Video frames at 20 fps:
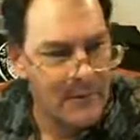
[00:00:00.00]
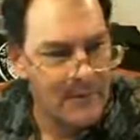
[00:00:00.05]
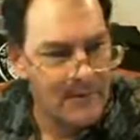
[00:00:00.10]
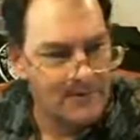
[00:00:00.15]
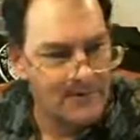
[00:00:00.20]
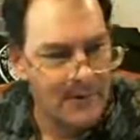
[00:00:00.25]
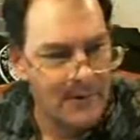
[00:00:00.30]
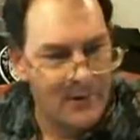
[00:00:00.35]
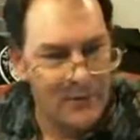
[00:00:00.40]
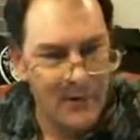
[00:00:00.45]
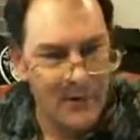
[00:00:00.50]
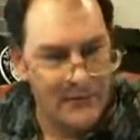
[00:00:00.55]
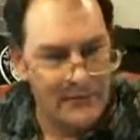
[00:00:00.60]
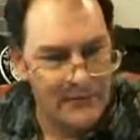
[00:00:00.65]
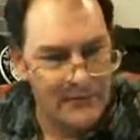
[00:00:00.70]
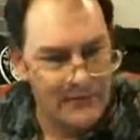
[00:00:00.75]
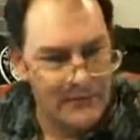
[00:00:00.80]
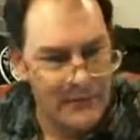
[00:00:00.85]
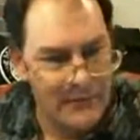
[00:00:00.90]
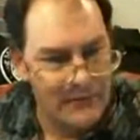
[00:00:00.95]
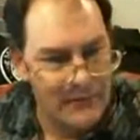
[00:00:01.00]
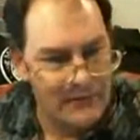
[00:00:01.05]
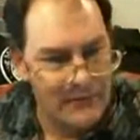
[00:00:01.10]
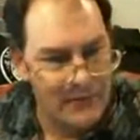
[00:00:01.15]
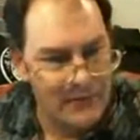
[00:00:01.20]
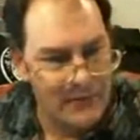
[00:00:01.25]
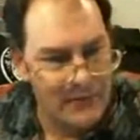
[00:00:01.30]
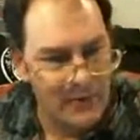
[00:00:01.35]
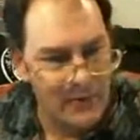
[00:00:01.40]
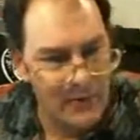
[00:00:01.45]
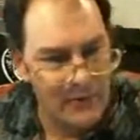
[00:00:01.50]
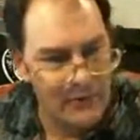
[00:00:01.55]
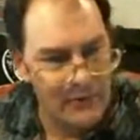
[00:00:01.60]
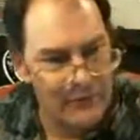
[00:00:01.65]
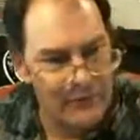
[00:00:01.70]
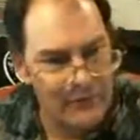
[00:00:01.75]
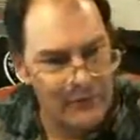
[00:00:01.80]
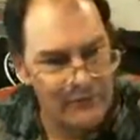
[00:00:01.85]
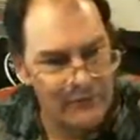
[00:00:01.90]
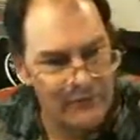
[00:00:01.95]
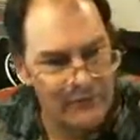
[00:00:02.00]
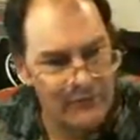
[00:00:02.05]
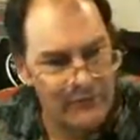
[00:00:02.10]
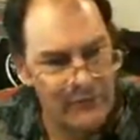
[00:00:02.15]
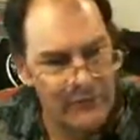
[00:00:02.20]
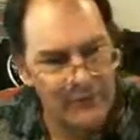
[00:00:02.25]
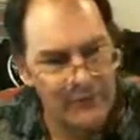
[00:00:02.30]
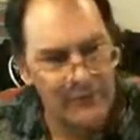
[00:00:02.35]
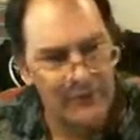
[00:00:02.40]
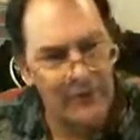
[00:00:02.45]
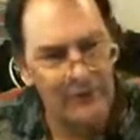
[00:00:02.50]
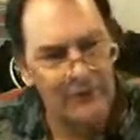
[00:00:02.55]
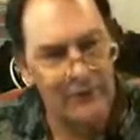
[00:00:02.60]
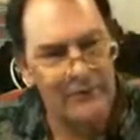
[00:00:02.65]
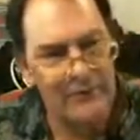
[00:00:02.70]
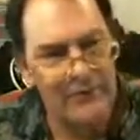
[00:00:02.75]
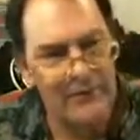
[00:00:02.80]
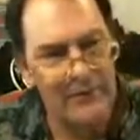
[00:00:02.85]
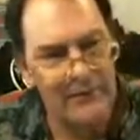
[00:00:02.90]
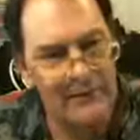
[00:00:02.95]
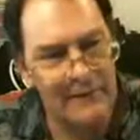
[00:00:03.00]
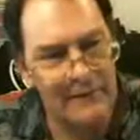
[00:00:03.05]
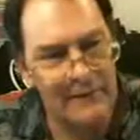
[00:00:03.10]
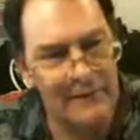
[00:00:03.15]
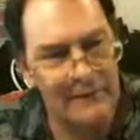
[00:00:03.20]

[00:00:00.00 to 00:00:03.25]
But wait, there's more. That's a golden hue to it, golden color.